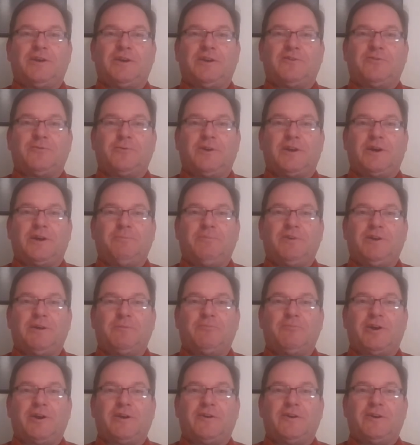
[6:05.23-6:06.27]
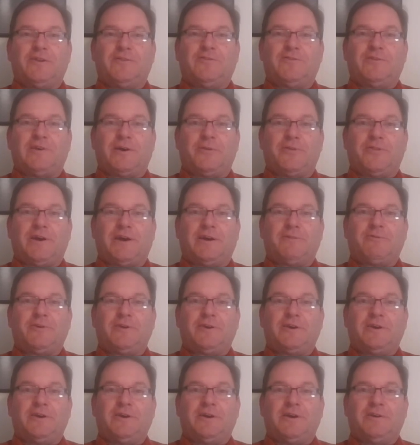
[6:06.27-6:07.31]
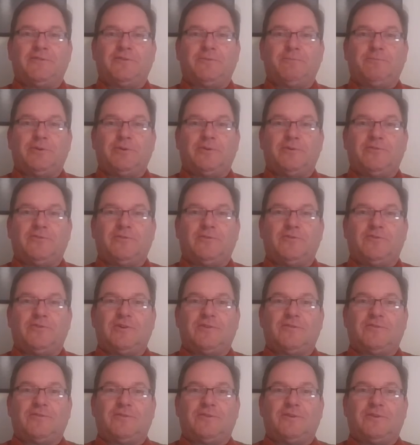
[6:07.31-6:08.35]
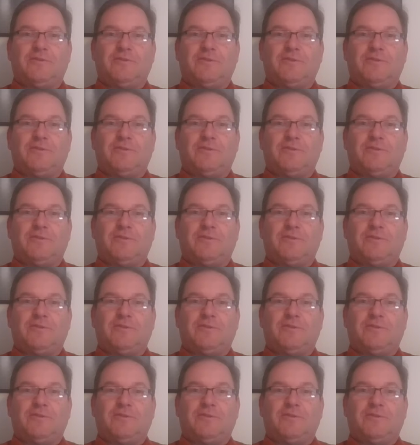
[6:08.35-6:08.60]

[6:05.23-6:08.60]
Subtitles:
get to an IBM record in South Africa as opposed to just